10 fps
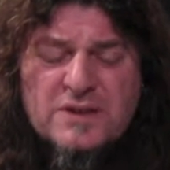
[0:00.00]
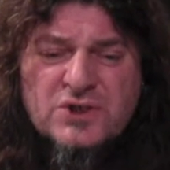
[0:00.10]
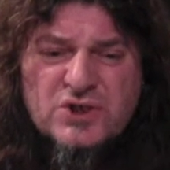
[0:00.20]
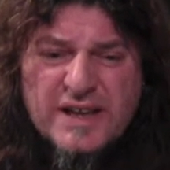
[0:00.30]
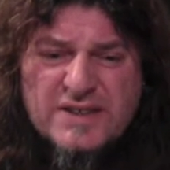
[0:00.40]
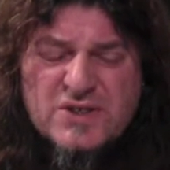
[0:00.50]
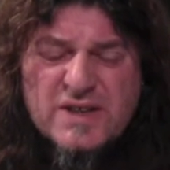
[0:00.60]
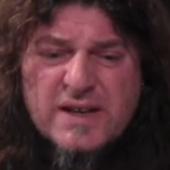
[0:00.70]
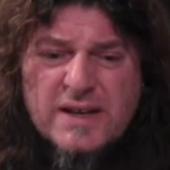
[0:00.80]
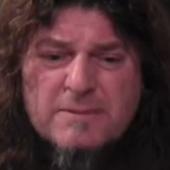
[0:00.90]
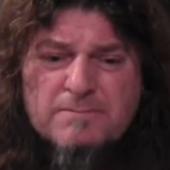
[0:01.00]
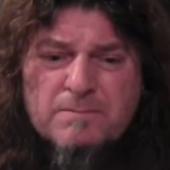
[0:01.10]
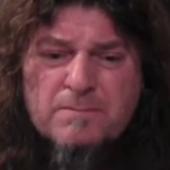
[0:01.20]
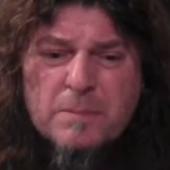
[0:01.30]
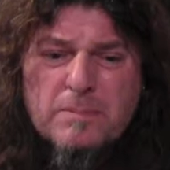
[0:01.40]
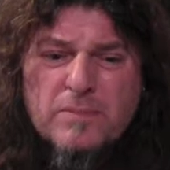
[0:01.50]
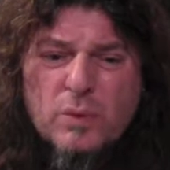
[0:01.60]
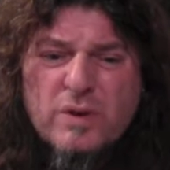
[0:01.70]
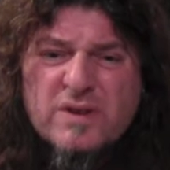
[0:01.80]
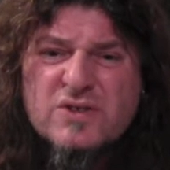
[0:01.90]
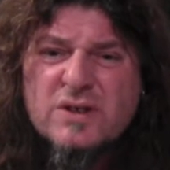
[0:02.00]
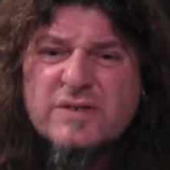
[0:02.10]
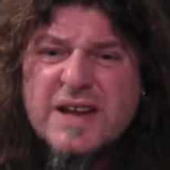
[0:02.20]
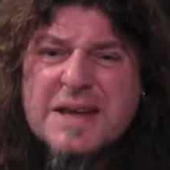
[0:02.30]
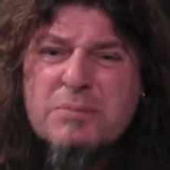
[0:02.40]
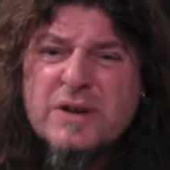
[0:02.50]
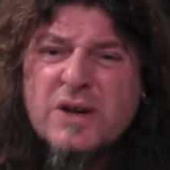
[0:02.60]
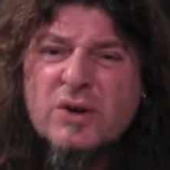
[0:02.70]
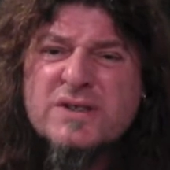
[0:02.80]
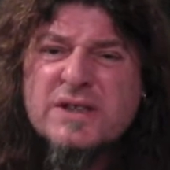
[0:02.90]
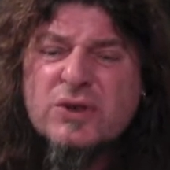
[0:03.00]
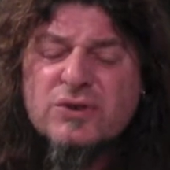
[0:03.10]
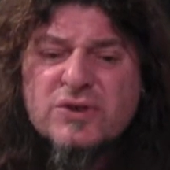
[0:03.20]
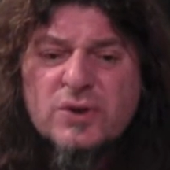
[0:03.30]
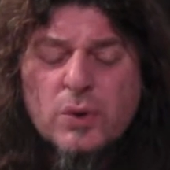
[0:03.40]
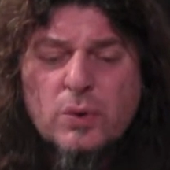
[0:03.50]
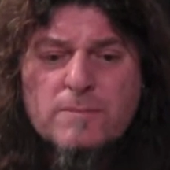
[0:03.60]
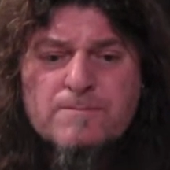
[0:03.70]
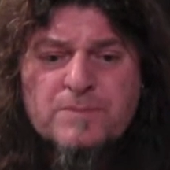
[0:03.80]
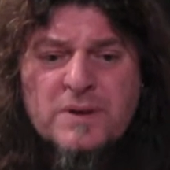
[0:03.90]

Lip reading: chinense with a sort of an apricot-y undertone,